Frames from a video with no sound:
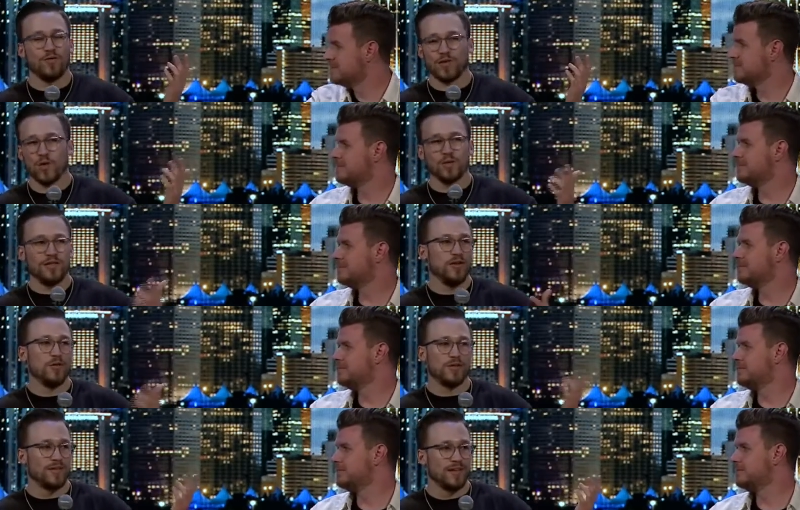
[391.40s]
Speaker 1: totally
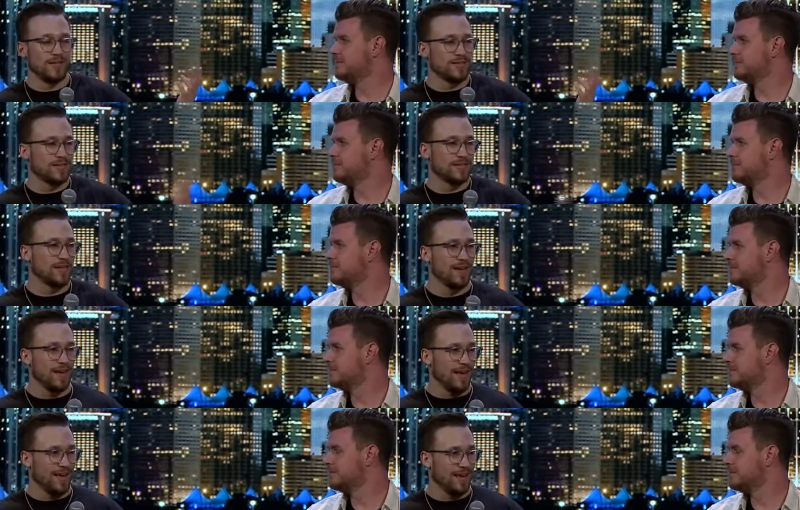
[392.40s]
new to this,
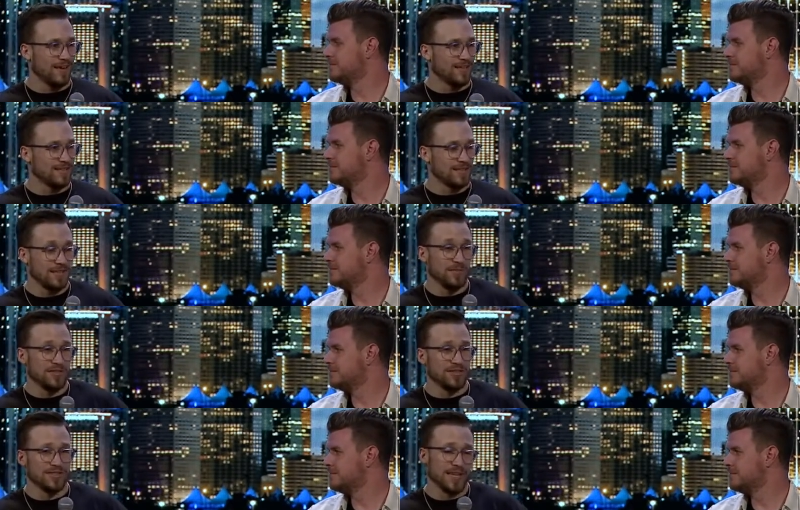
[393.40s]
and it was
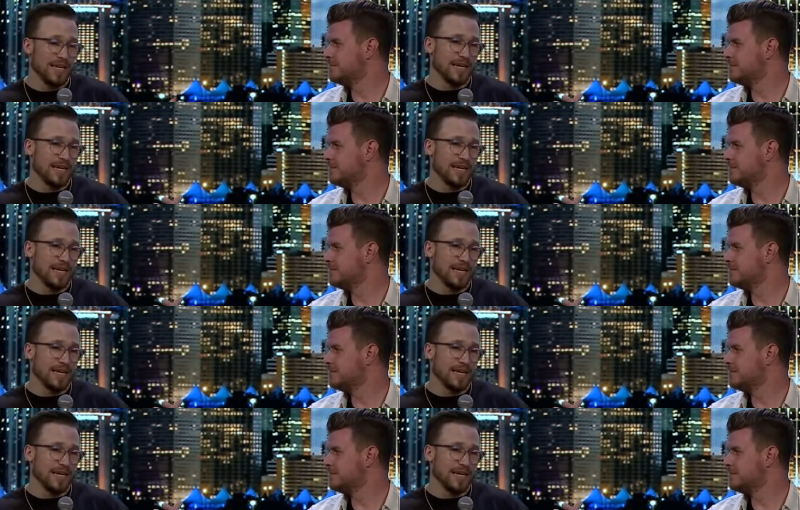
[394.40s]
just, hey